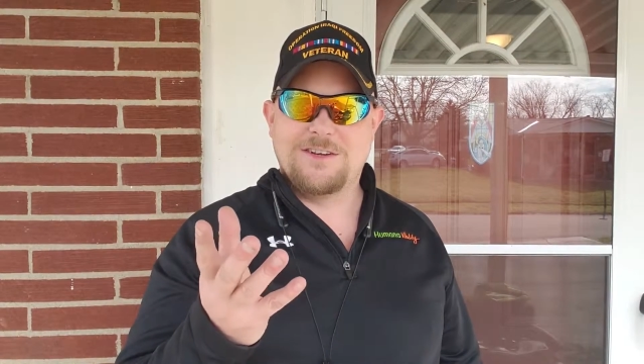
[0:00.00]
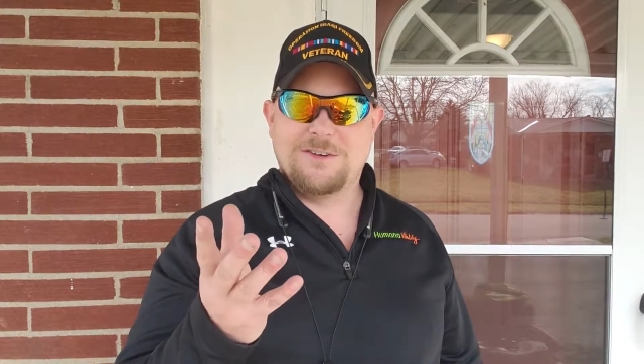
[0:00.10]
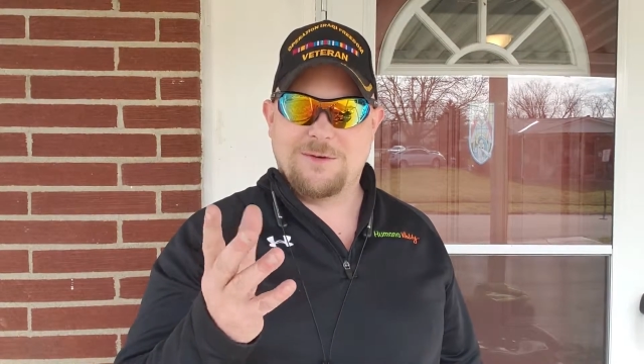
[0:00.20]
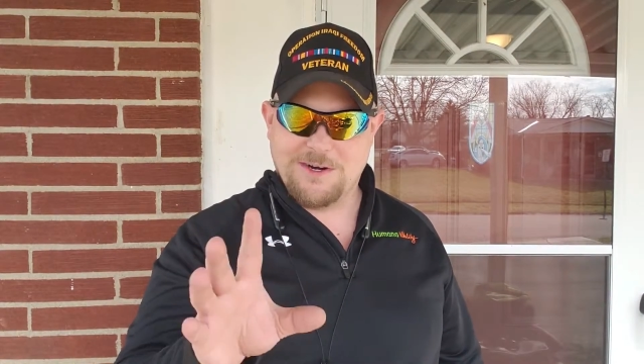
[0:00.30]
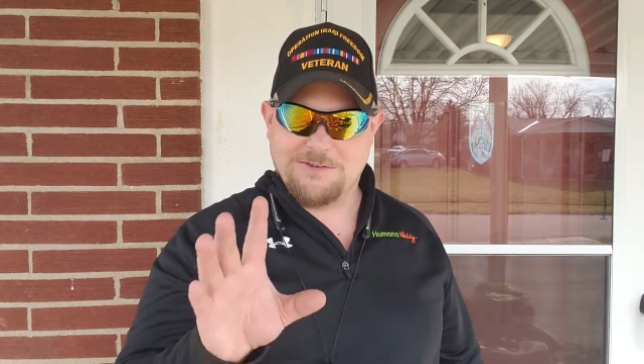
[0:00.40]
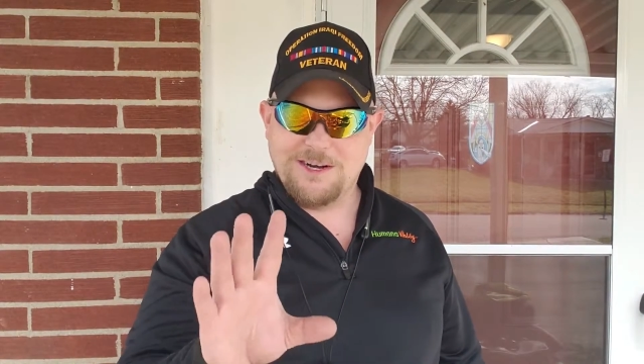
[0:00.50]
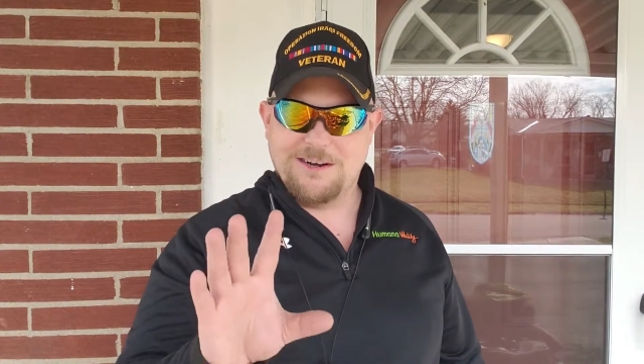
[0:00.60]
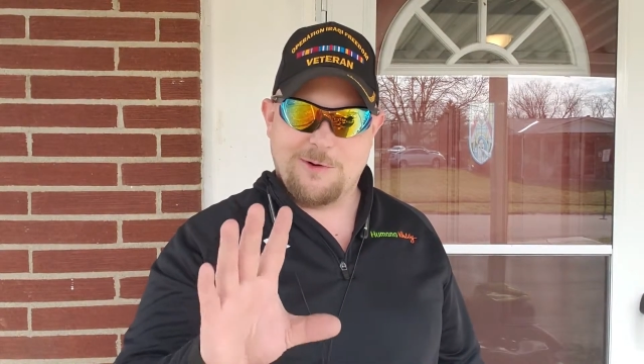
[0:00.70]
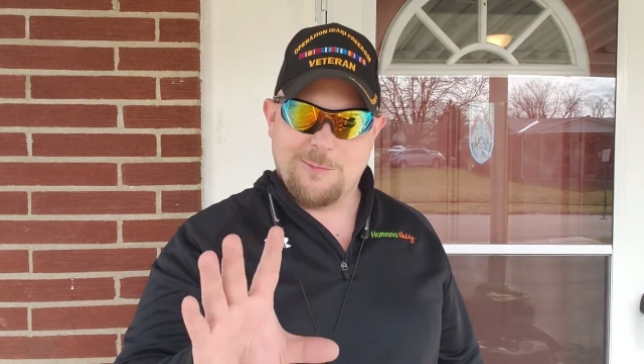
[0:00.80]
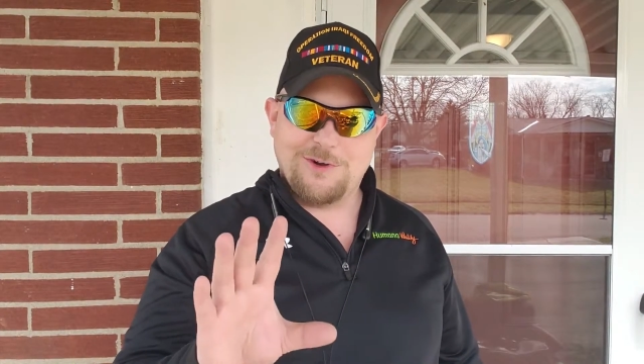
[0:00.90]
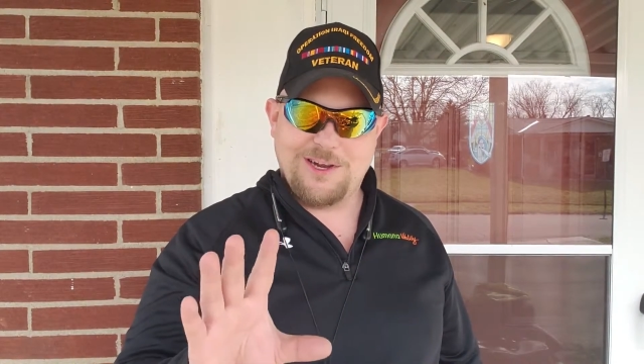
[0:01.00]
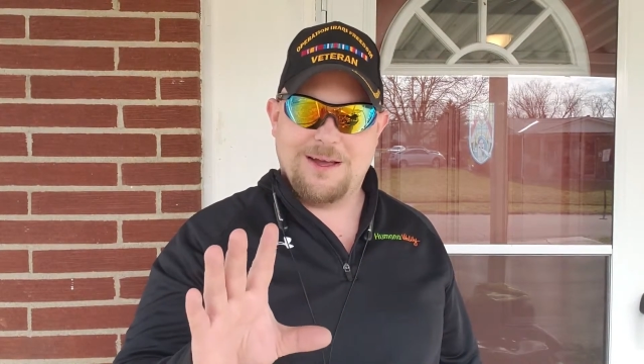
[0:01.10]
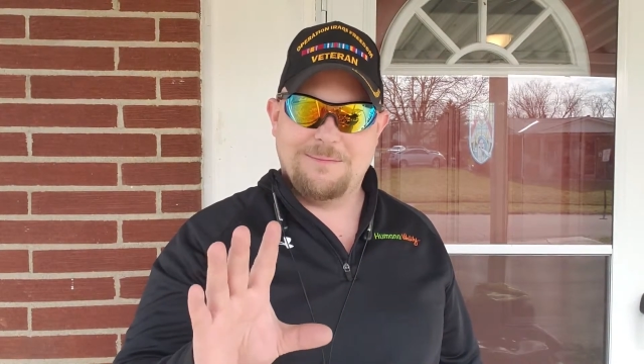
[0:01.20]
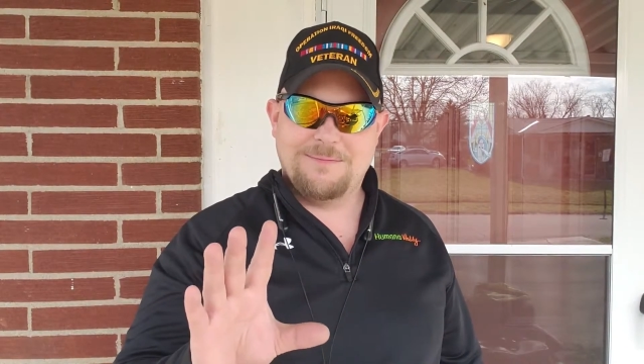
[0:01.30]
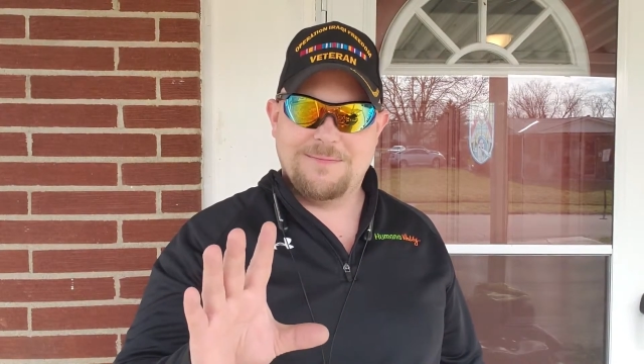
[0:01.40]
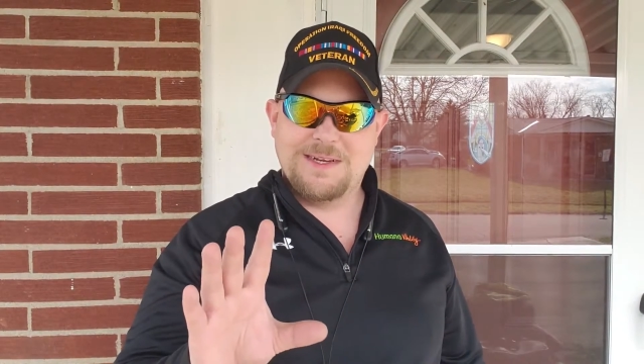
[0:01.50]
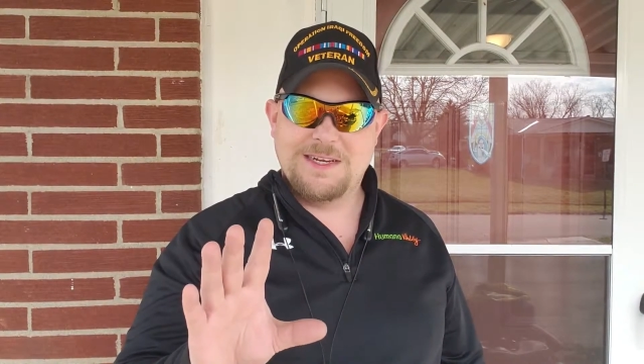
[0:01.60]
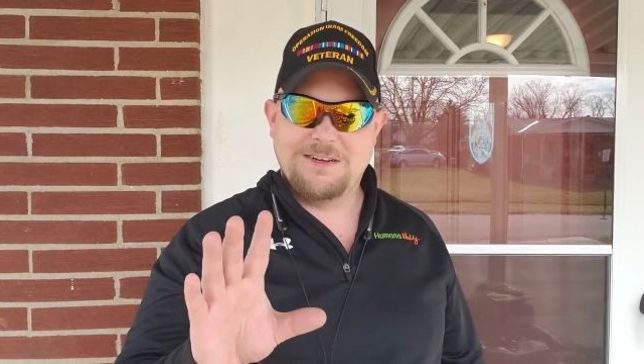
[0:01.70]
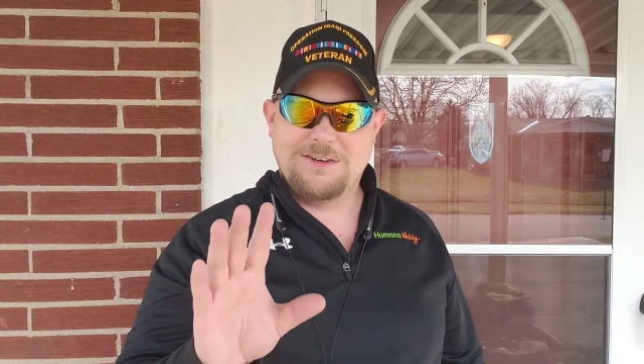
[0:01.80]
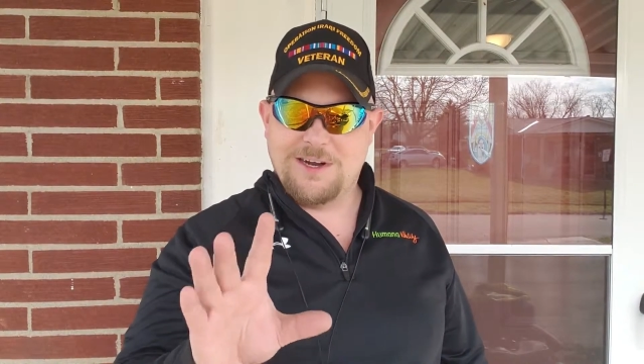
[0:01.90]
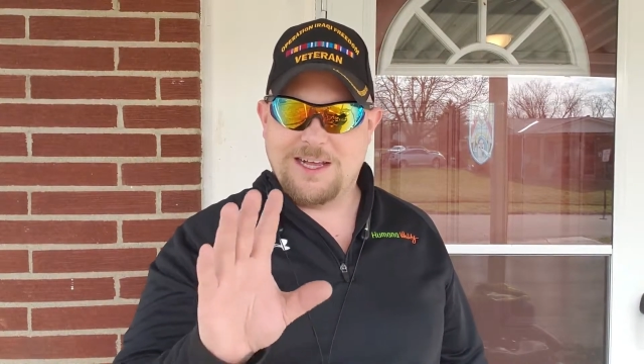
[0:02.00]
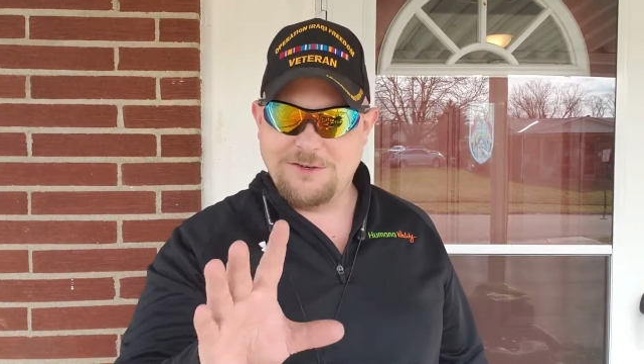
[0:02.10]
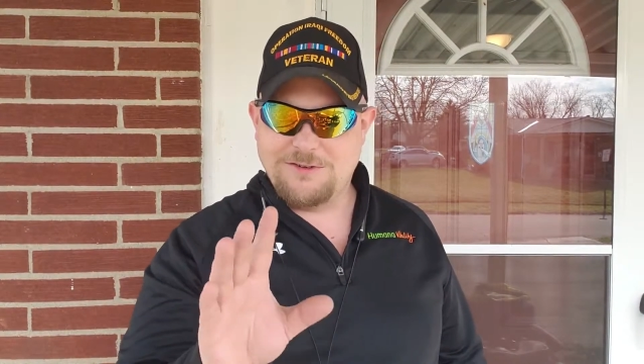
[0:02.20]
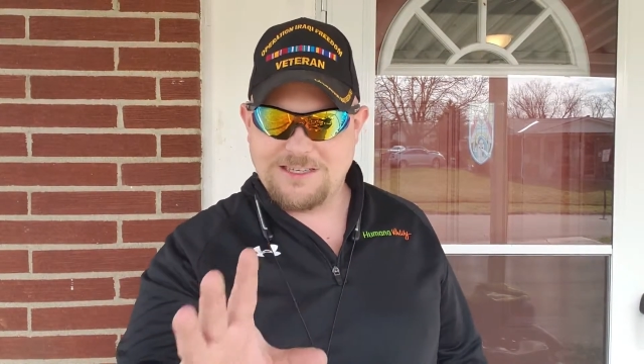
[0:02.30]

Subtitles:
So I'm going to reiterate one more time. Do not use